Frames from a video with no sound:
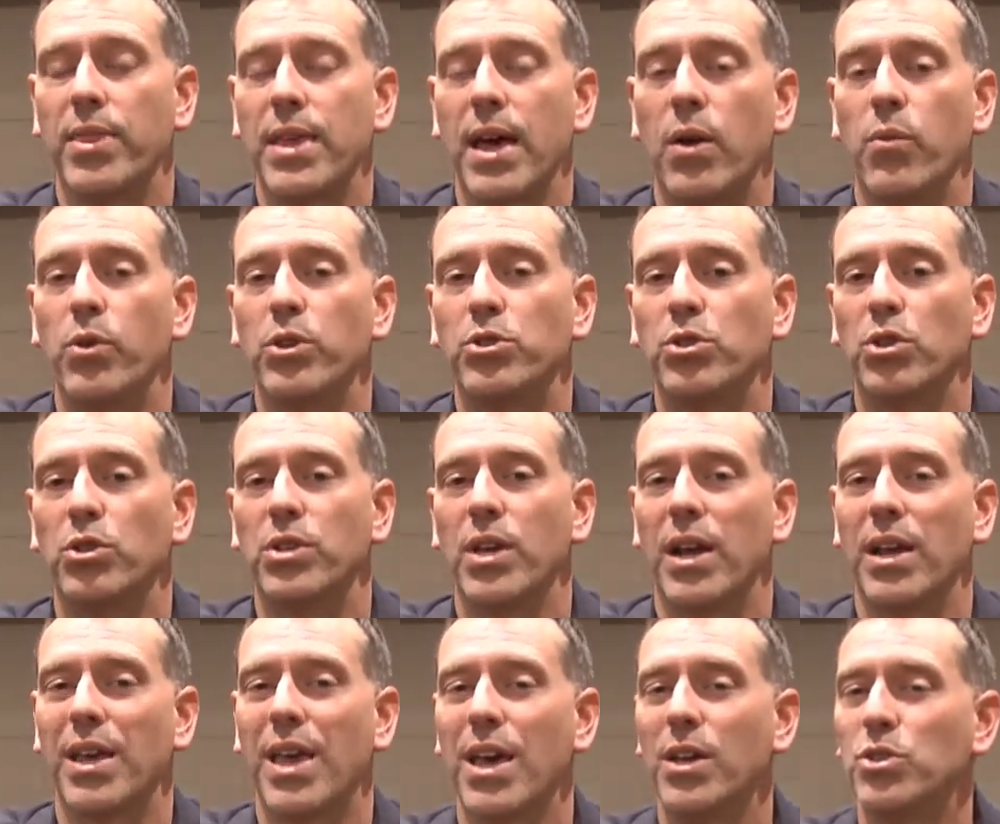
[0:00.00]
That original
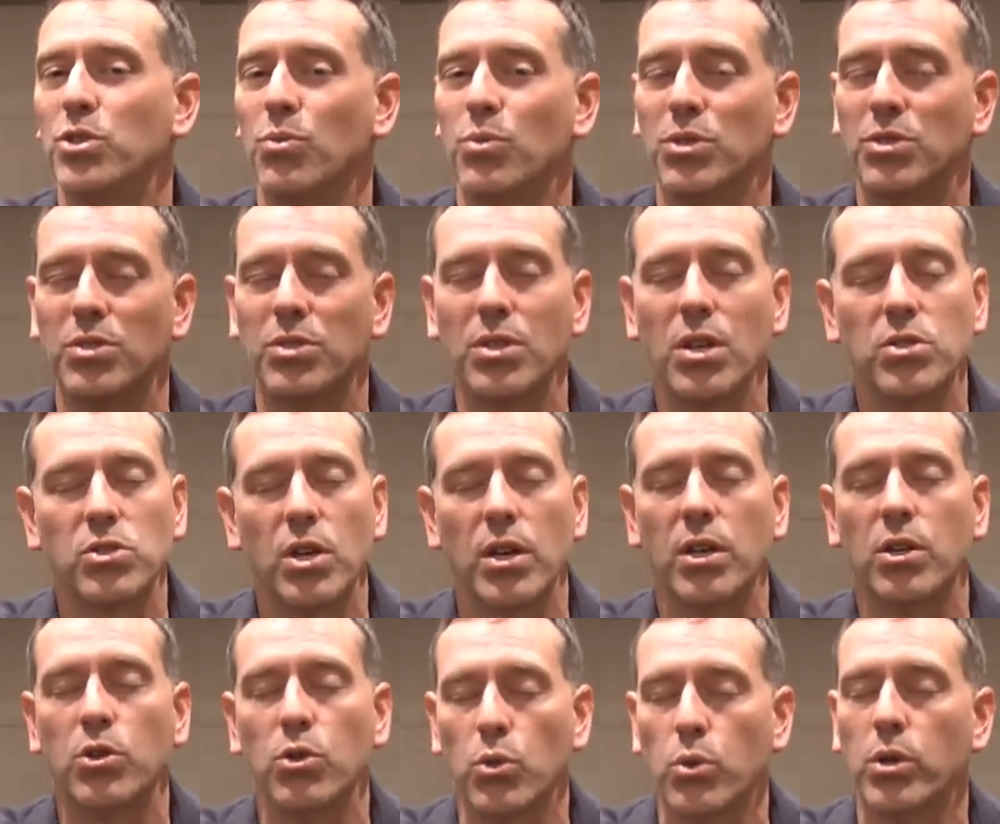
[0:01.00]
dedication was such a
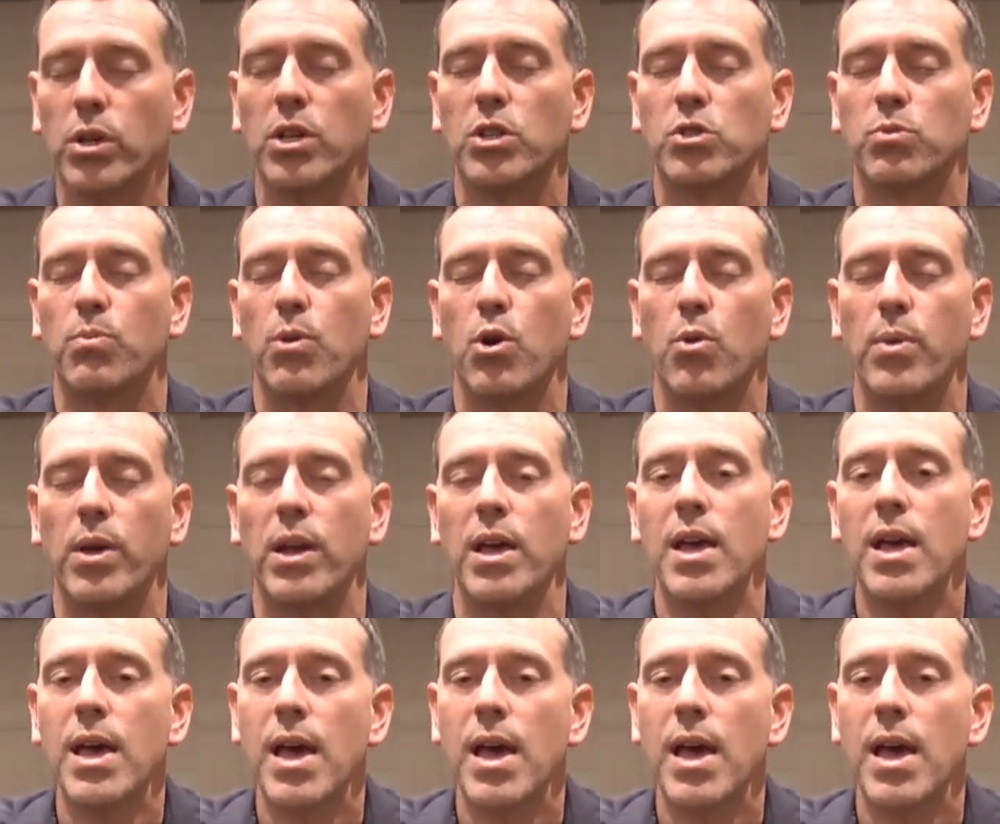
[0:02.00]
glorious moment.